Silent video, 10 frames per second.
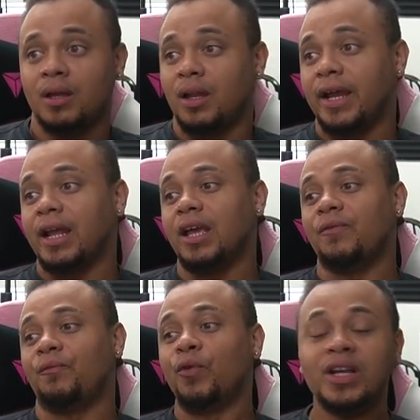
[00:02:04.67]
Like,
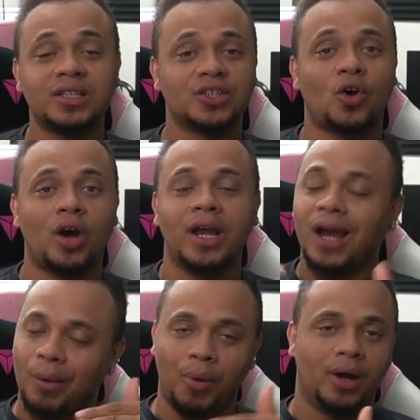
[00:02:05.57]
if Frieza's on it,
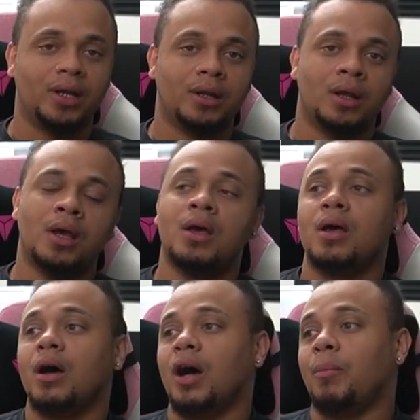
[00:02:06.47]
I bought it.
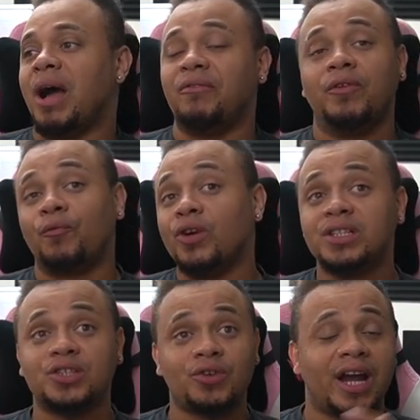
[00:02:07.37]
I have the
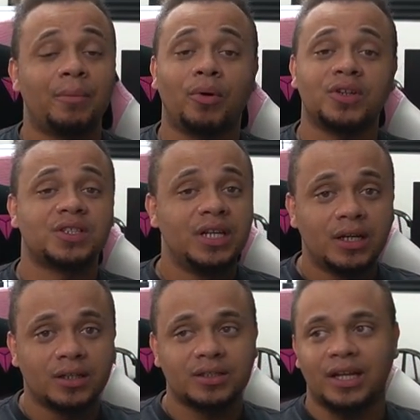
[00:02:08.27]
Frieza Dragon Ball
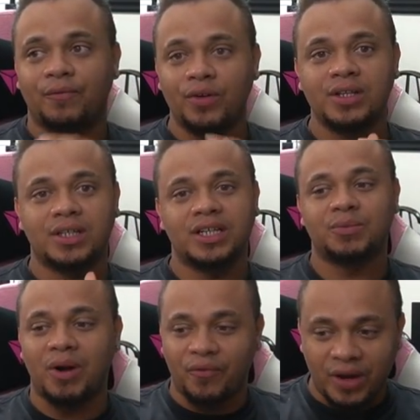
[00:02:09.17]
sneakers. Like, Frieza is
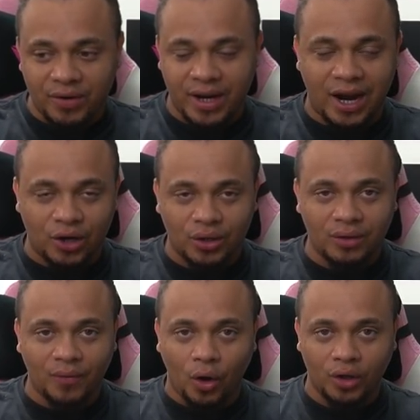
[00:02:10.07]
my favorite character
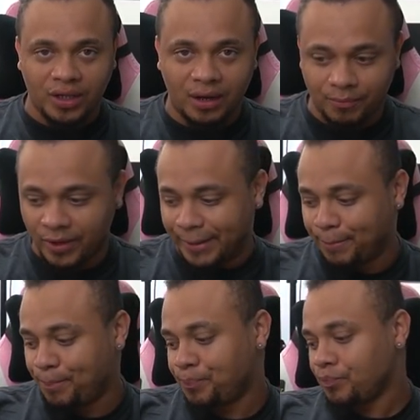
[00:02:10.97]
of all time, right?